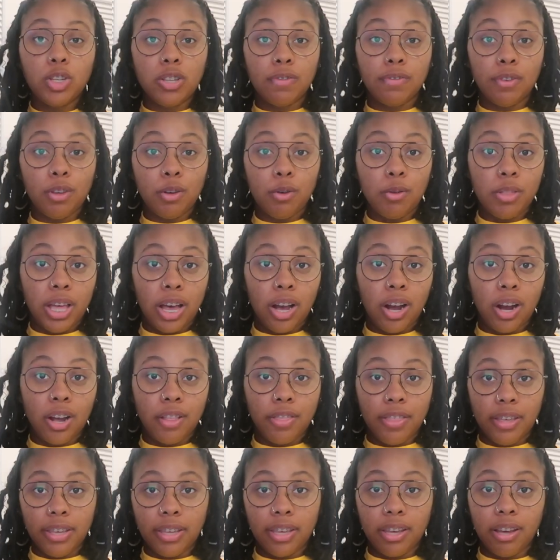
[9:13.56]
of you that are
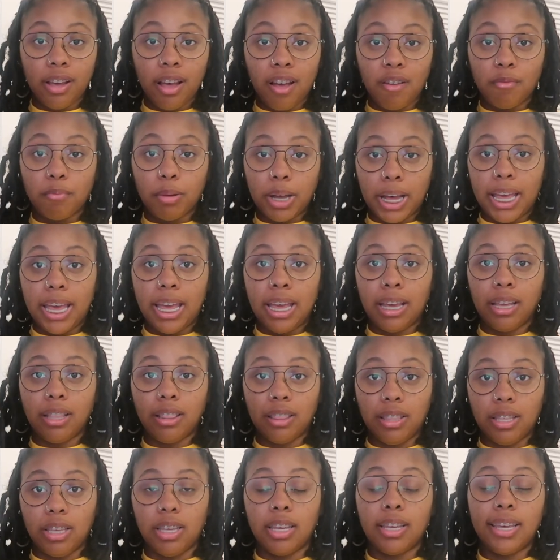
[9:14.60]
thinking of buying
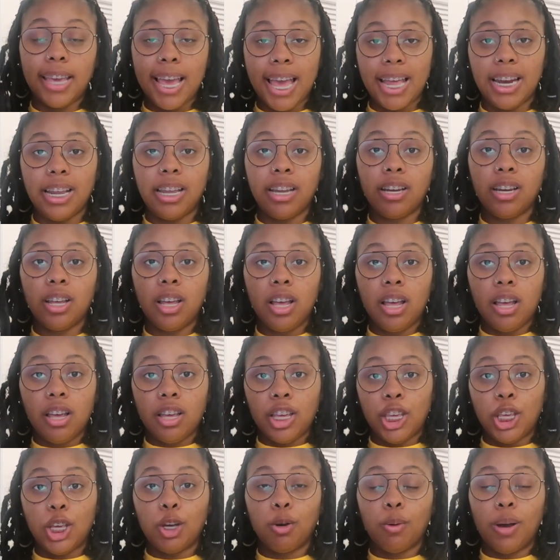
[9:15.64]
the Canon
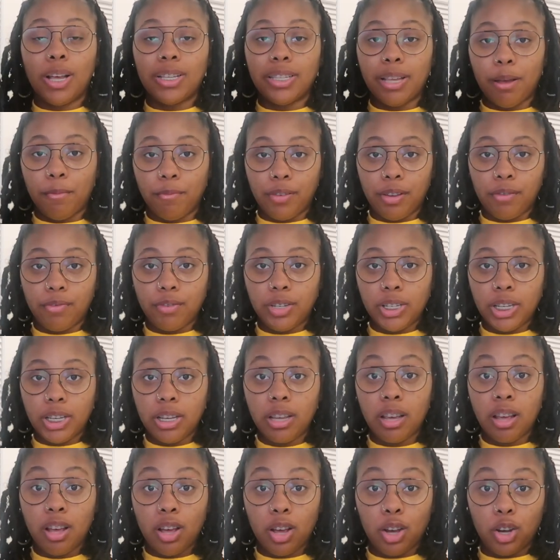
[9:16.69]
EOS
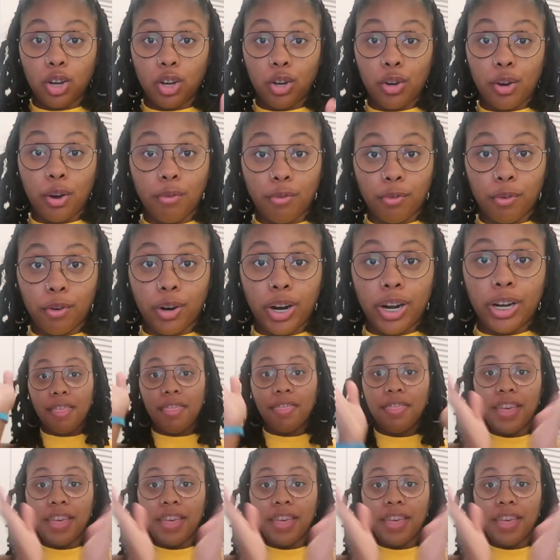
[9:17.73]
M50, go for it.